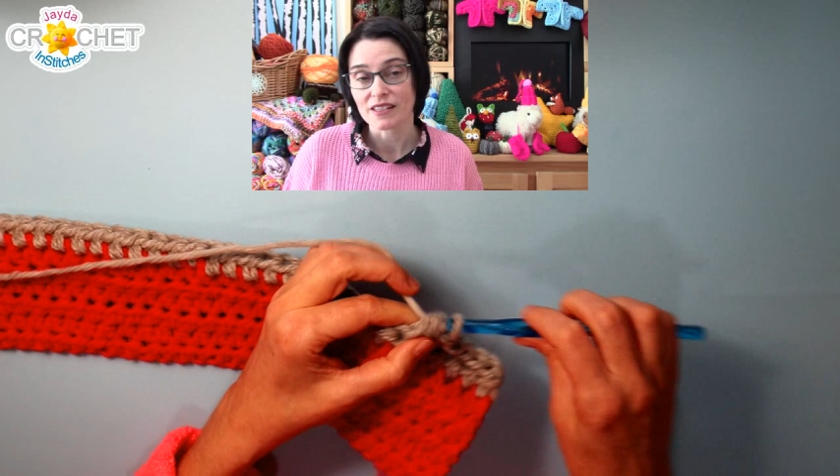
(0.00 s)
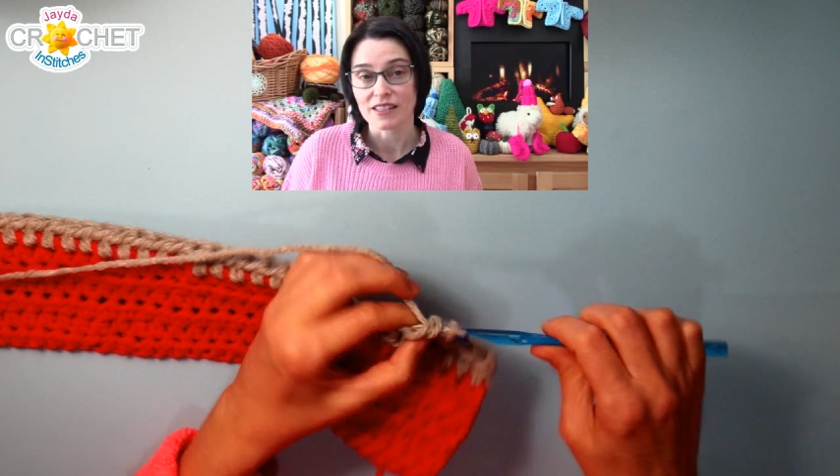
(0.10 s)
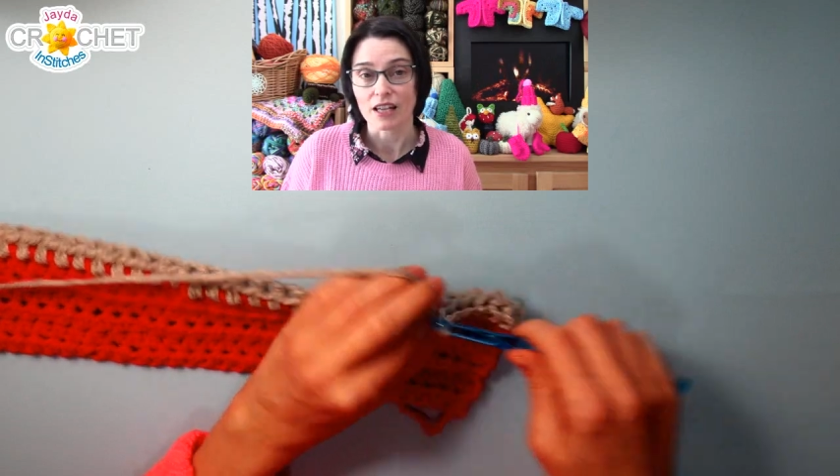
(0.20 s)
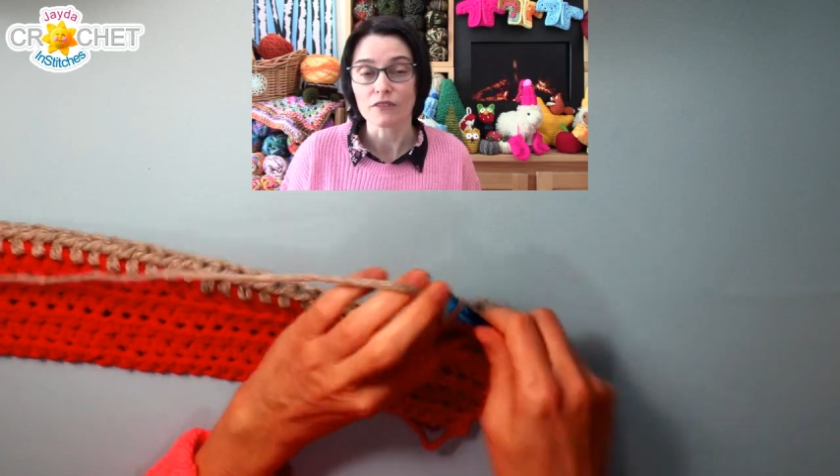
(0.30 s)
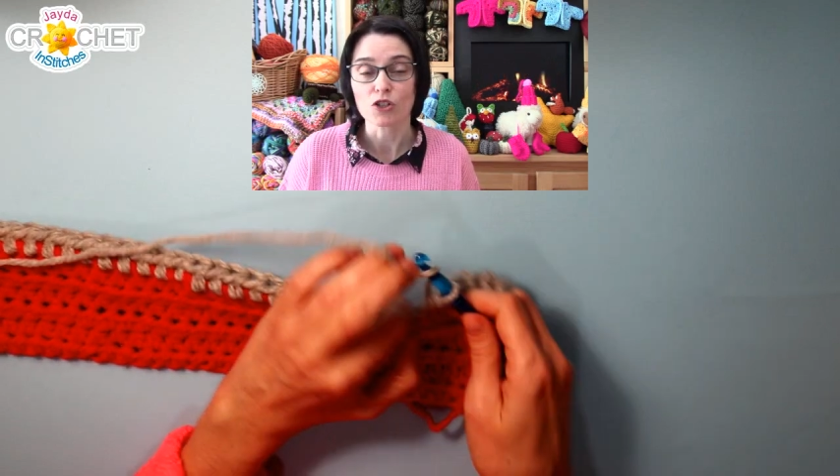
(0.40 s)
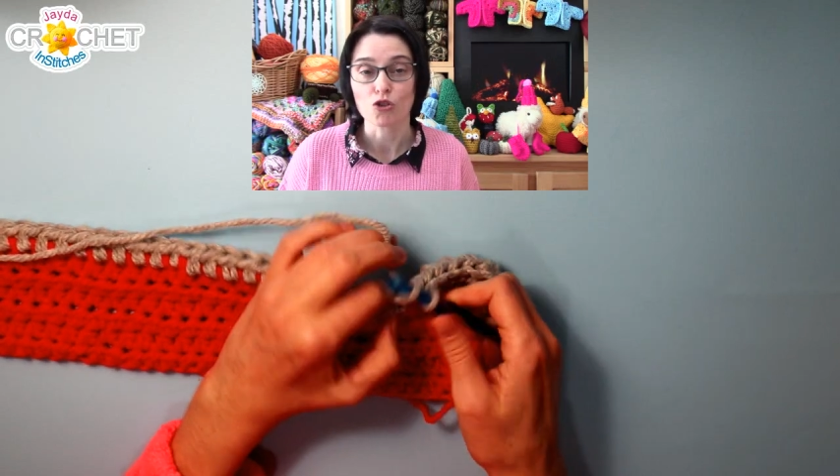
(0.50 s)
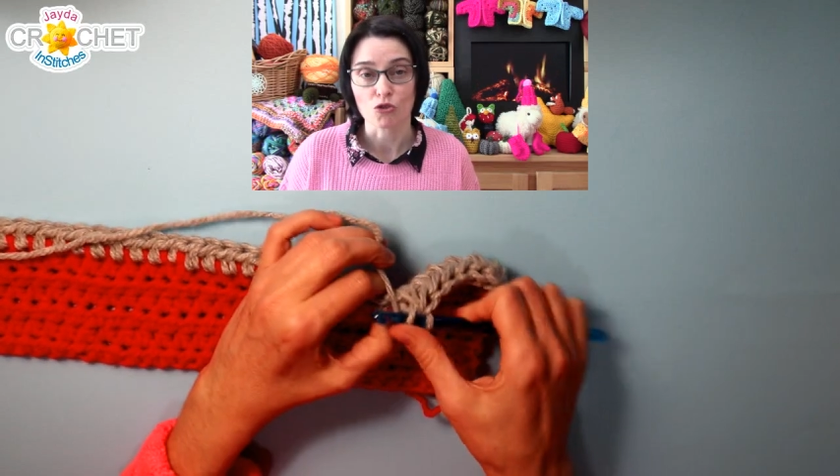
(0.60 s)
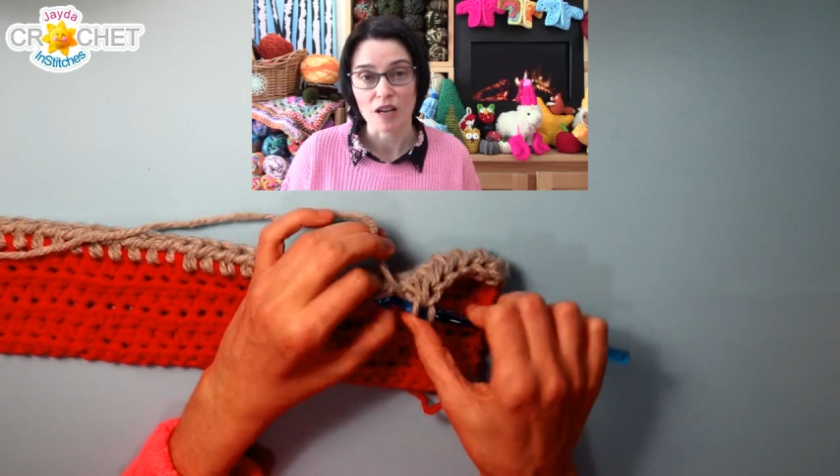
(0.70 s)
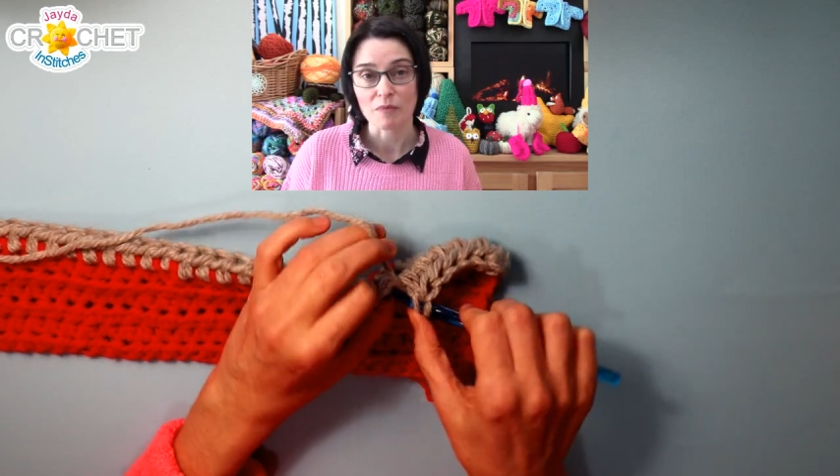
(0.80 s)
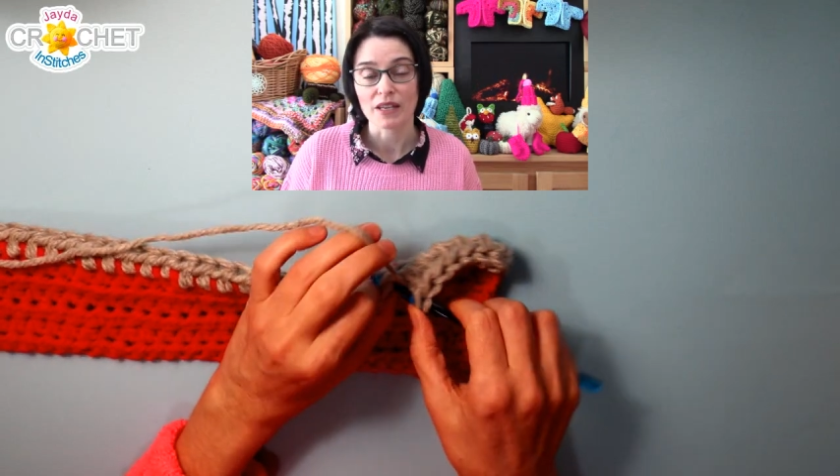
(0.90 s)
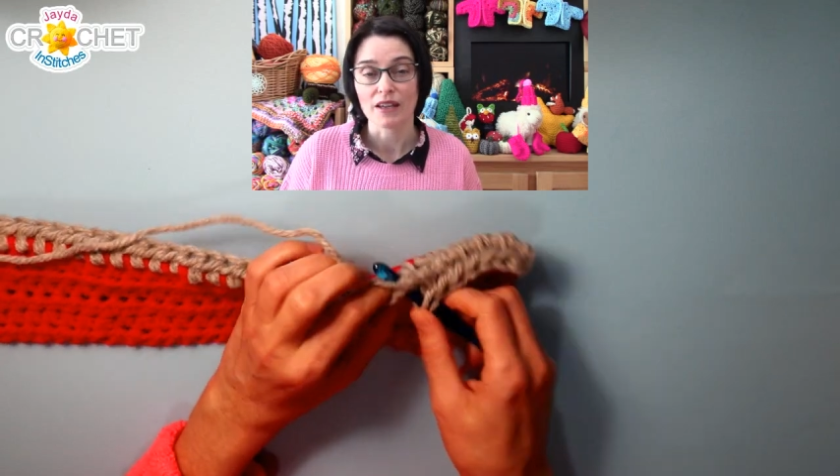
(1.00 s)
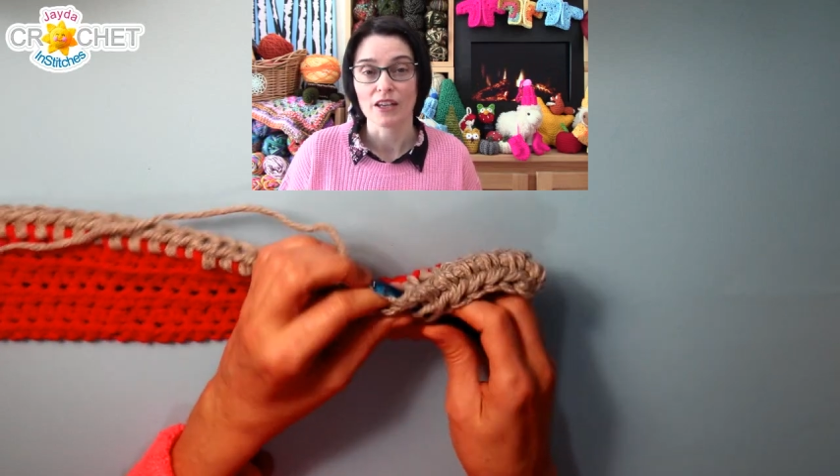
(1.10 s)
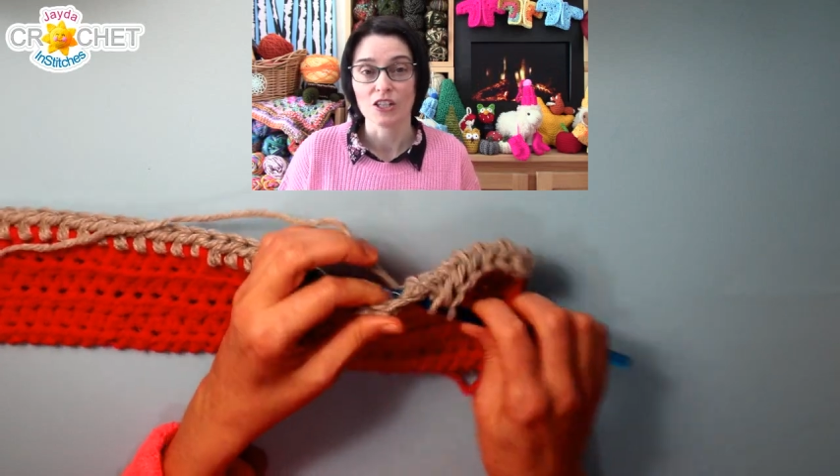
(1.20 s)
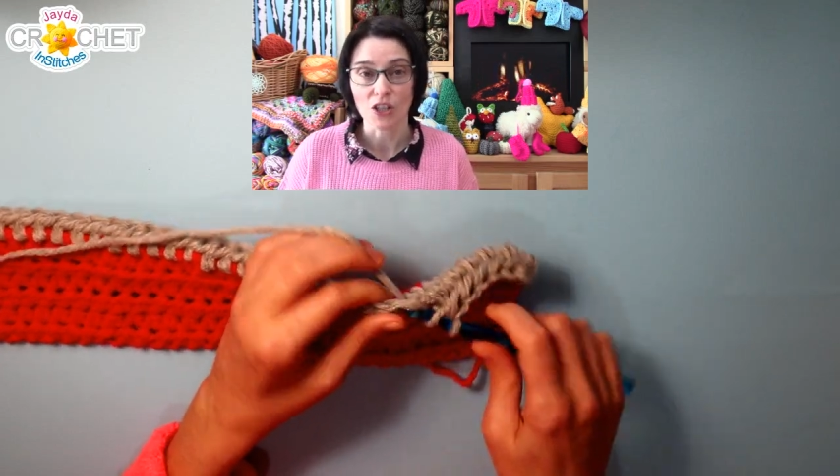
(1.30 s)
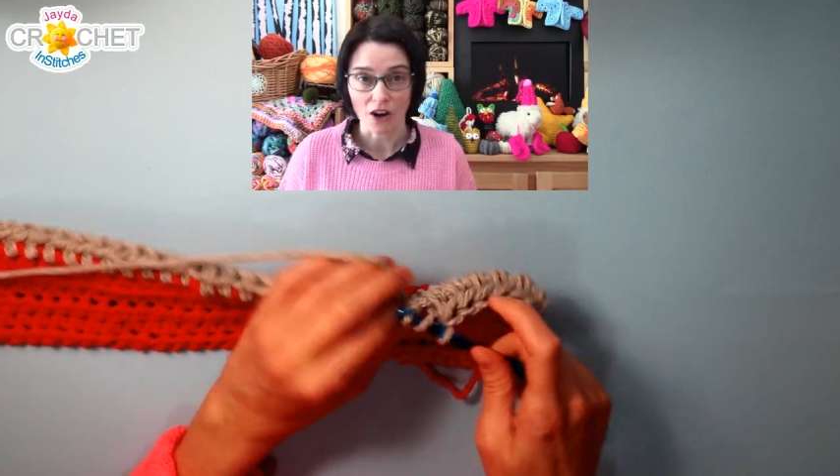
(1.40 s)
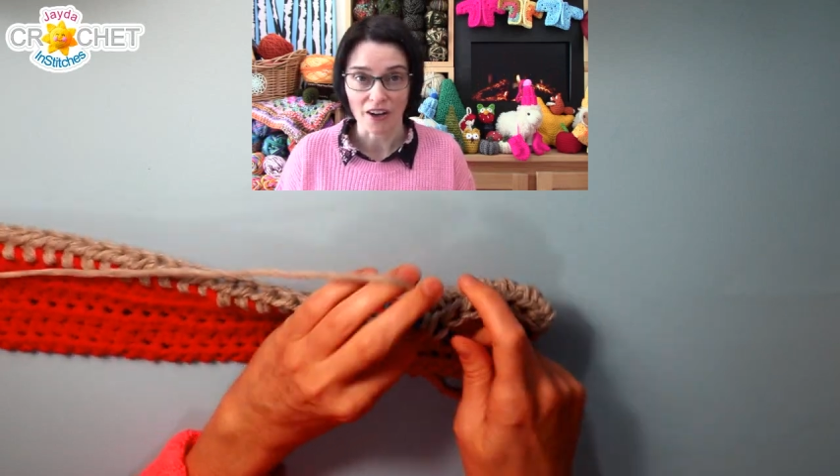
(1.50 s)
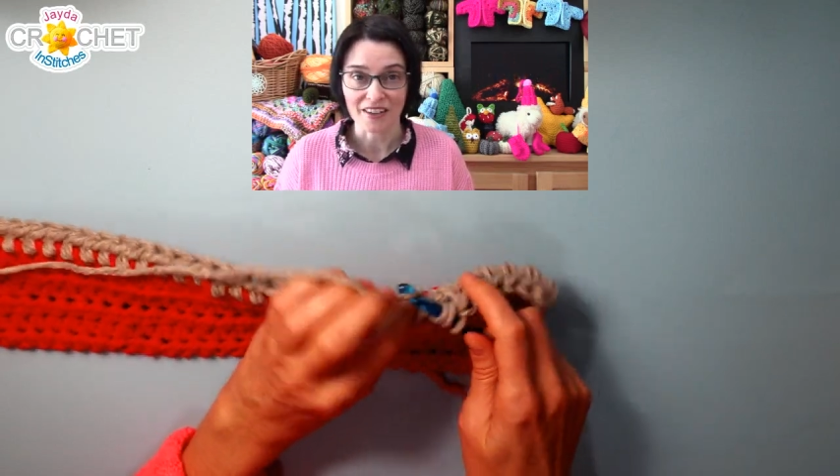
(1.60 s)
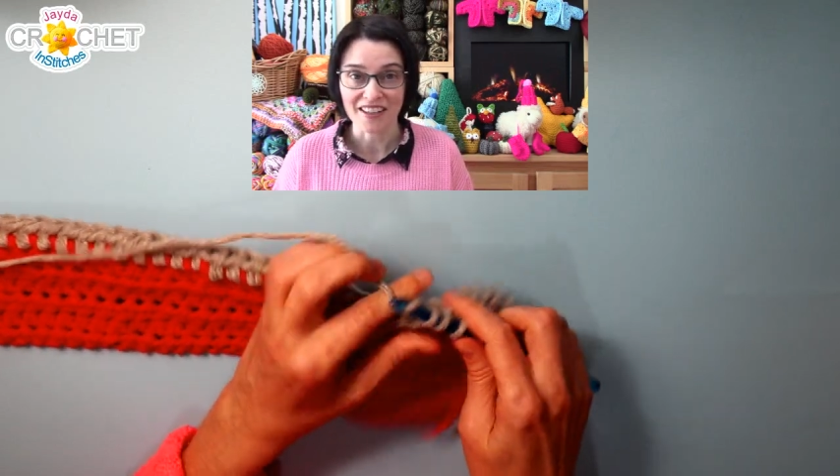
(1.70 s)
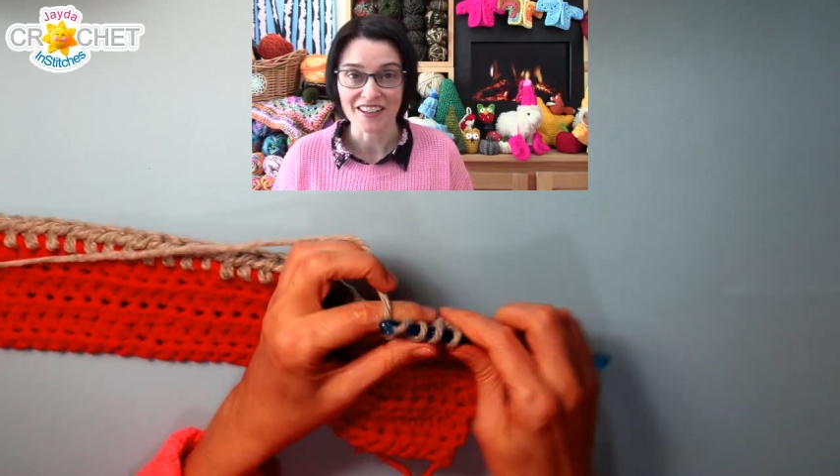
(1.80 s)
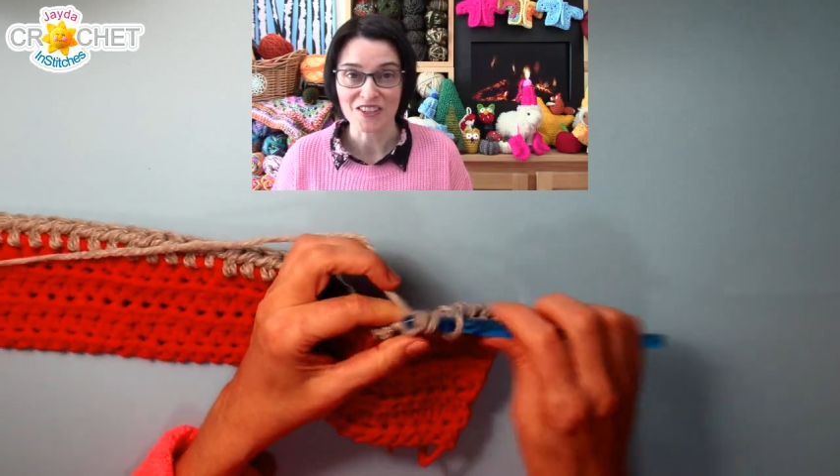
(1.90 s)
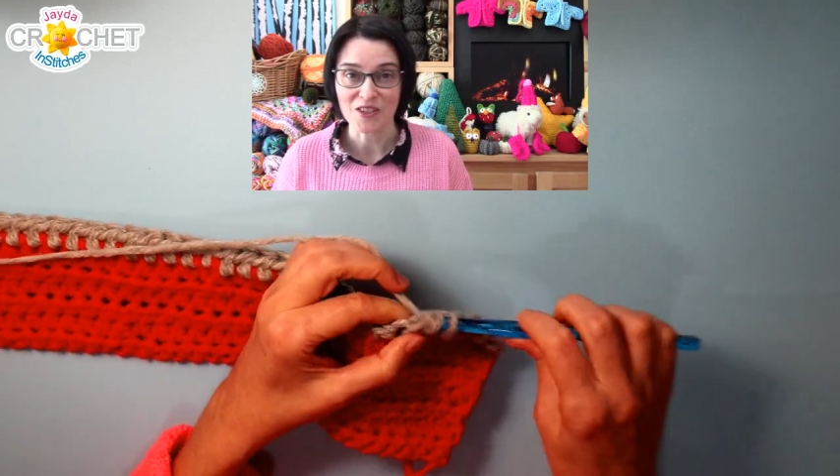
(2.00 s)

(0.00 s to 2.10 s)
self-striping yarn